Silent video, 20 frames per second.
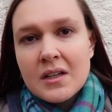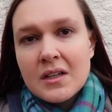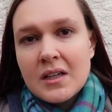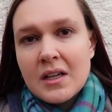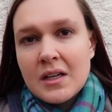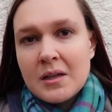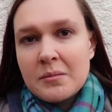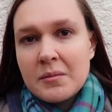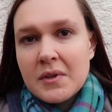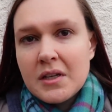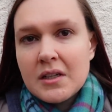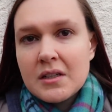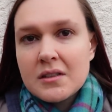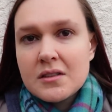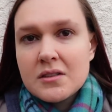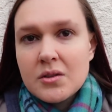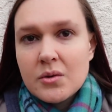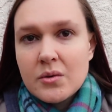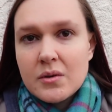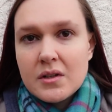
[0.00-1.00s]
gaming
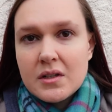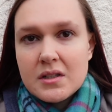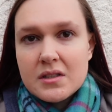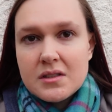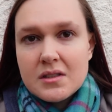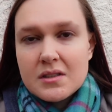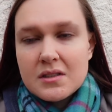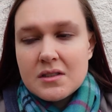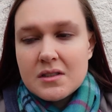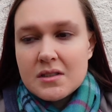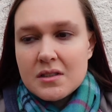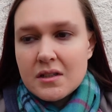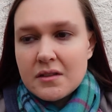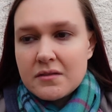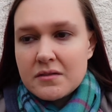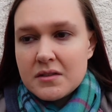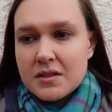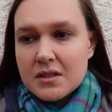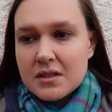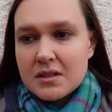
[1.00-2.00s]
and toys and
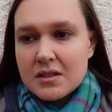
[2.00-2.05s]
stuff to